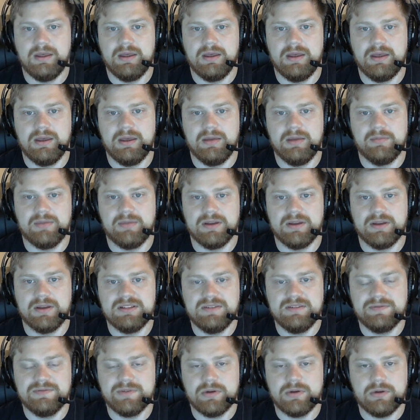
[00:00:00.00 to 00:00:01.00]
And by
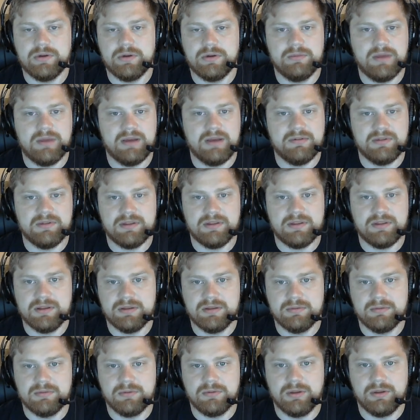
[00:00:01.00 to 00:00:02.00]
default,
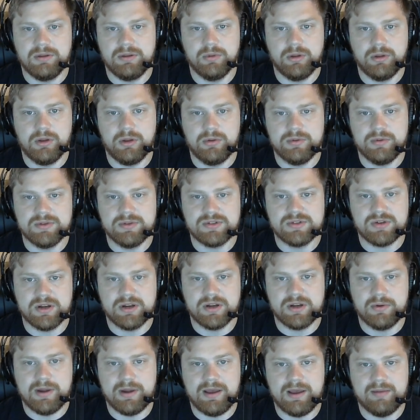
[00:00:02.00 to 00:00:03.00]
everything, it will always try
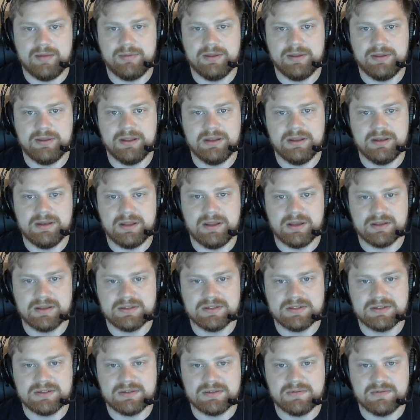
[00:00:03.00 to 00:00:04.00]
to grab an
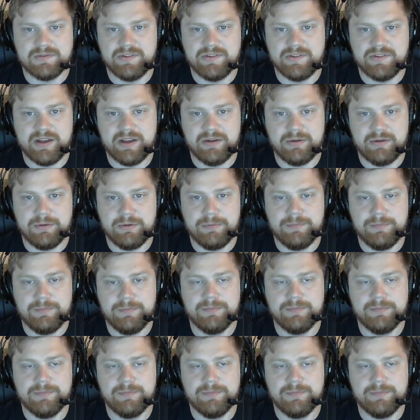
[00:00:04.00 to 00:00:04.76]
index file.